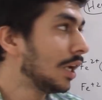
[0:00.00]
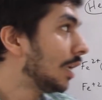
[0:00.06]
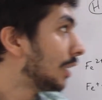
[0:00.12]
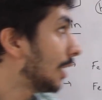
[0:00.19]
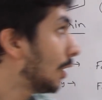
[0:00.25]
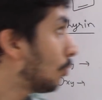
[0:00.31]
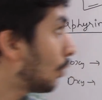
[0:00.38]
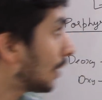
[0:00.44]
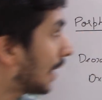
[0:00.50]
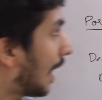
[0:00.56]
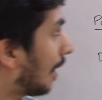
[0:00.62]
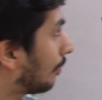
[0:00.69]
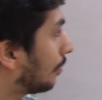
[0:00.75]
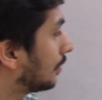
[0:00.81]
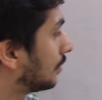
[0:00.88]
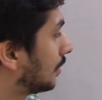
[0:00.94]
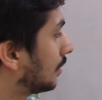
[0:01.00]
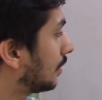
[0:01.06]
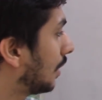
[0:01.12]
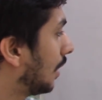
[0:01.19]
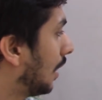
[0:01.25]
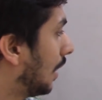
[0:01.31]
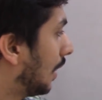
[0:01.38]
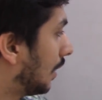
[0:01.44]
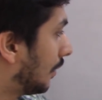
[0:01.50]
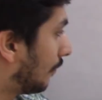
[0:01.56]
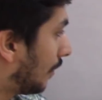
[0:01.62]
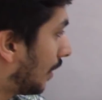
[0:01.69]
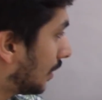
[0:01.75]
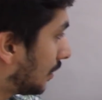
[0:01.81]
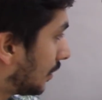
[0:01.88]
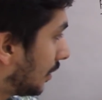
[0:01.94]
Now what happens is,
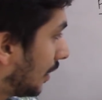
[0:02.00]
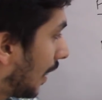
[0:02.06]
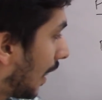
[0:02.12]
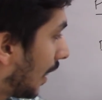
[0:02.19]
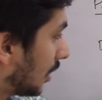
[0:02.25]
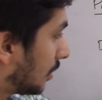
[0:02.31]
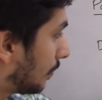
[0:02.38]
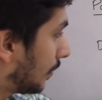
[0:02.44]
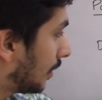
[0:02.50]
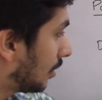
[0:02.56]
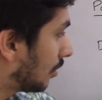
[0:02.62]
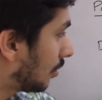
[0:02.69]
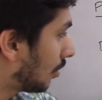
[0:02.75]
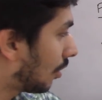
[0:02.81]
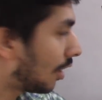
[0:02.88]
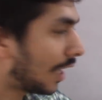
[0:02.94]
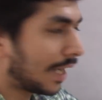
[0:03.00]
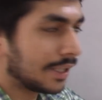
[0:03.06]
once the high spin